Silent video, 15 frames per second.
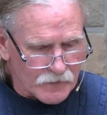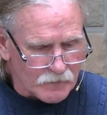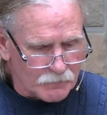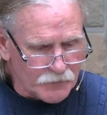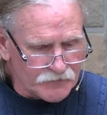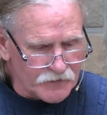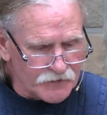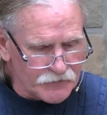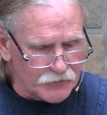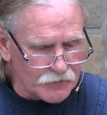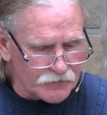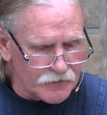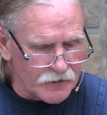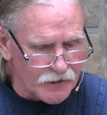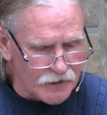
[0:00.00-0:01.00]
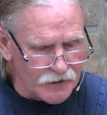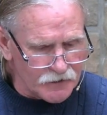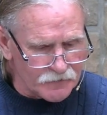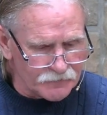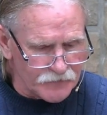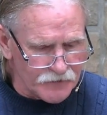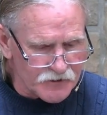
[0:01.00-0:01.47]
But they took the head
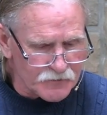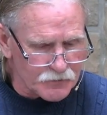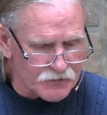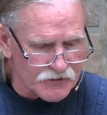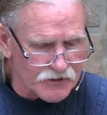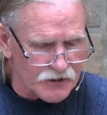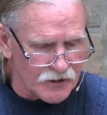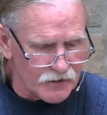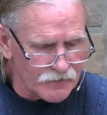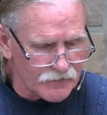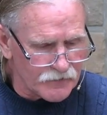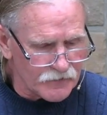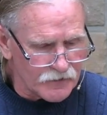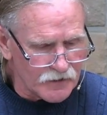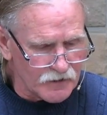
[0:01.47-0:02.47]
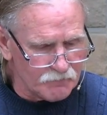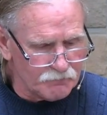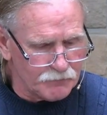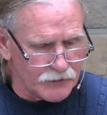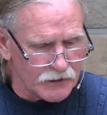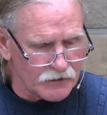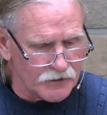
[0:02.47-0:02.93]
of Ishbosheth and
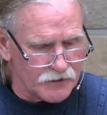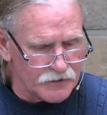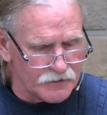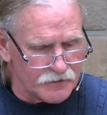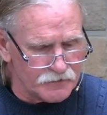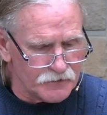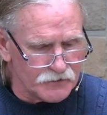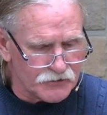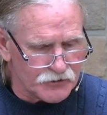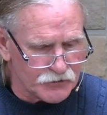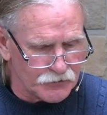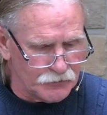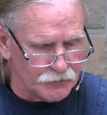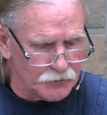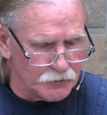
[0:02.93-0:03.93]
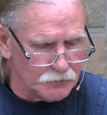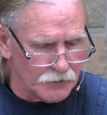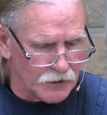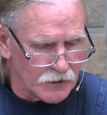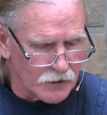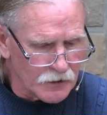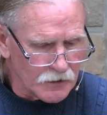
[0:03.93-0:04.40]
buried it in the tomb
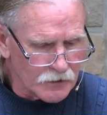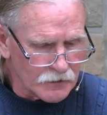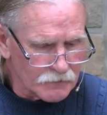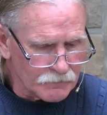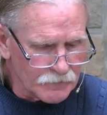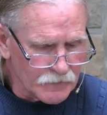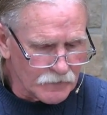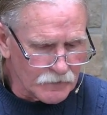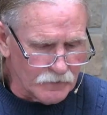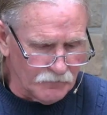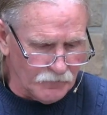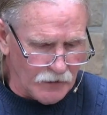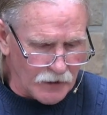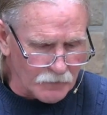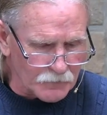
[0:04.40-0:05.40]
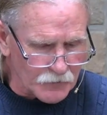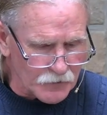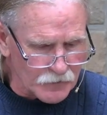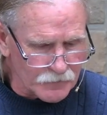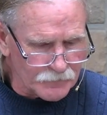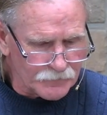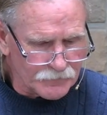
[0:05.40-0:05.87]
of
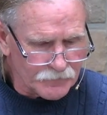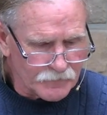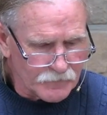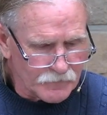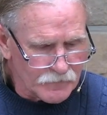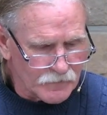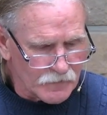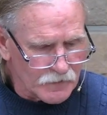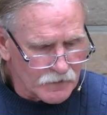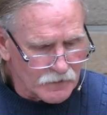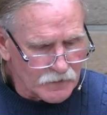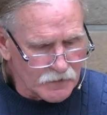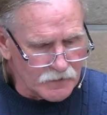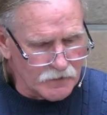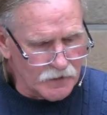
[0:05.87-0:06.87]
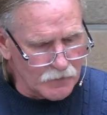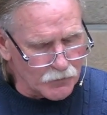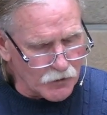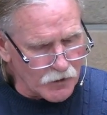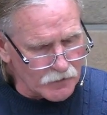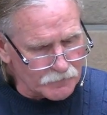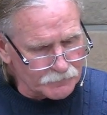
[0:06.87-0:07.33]
Abner in
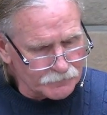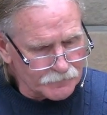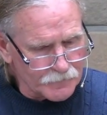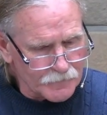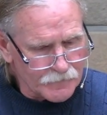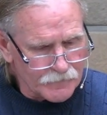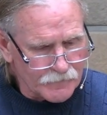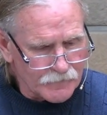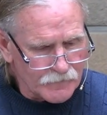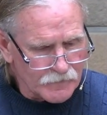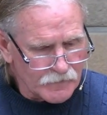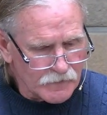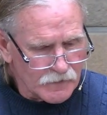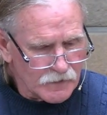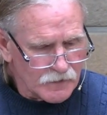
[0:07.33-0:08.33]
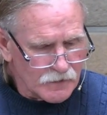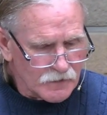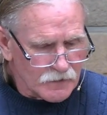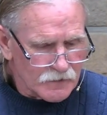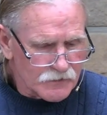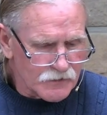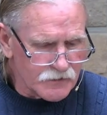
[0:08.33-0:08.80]
Hebron.
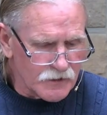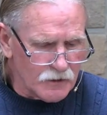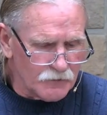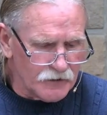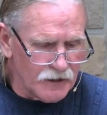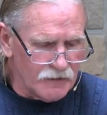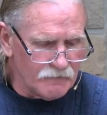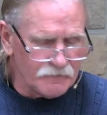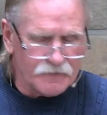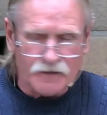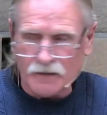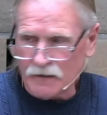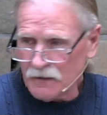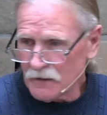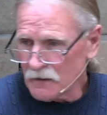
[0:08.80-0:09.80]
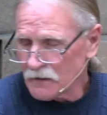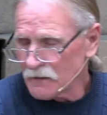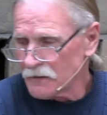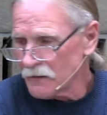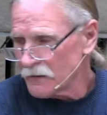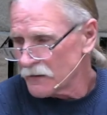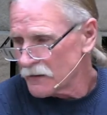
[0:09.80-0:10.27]
So now we have the
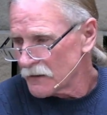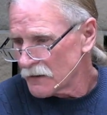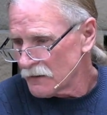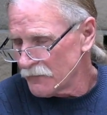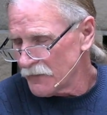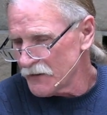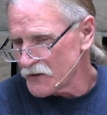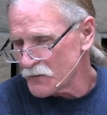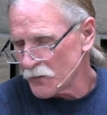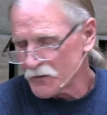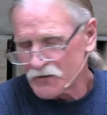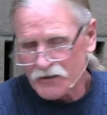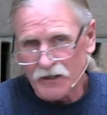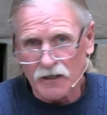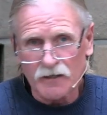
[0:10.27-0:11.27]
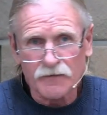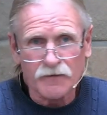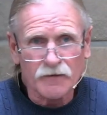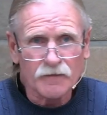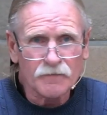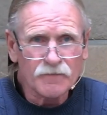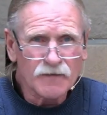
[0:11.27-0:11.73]
end of
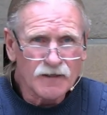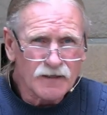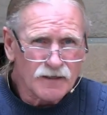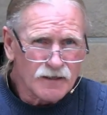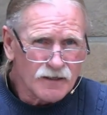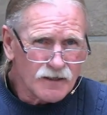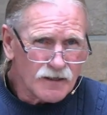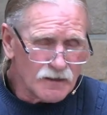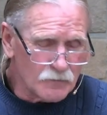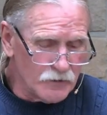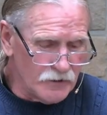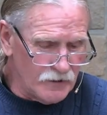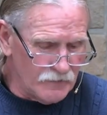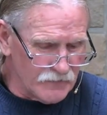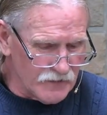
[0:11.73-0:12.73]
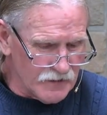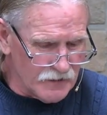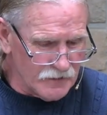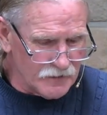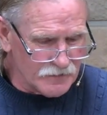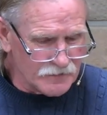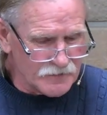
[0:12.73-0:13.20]
Ishbosheth and we have the
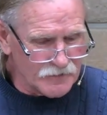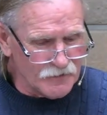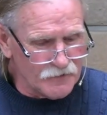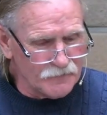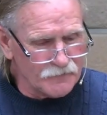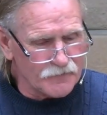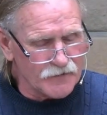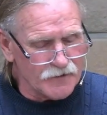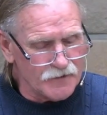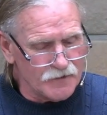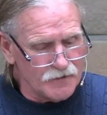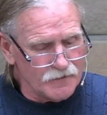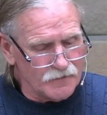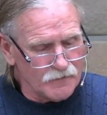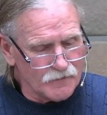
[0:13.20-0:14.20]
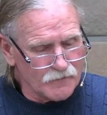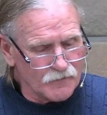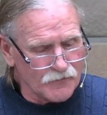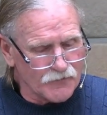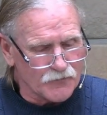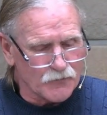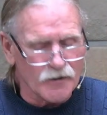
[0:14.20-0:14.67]
end of the
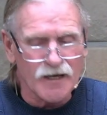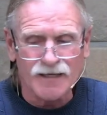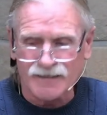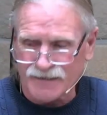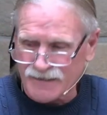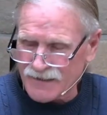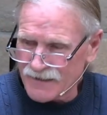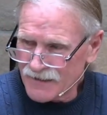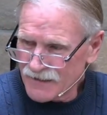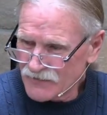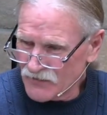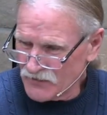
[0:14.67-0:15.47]
threat to